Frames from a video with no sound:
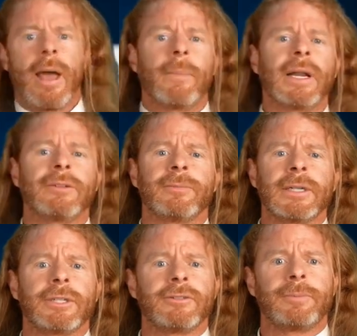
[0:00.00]
But as
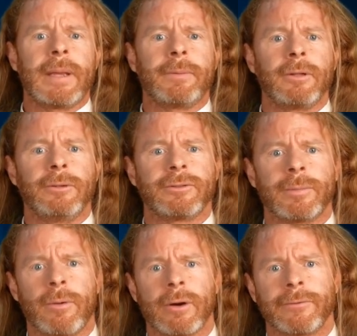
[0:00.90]
much as people who
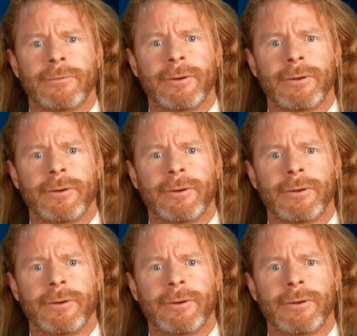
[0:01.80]
support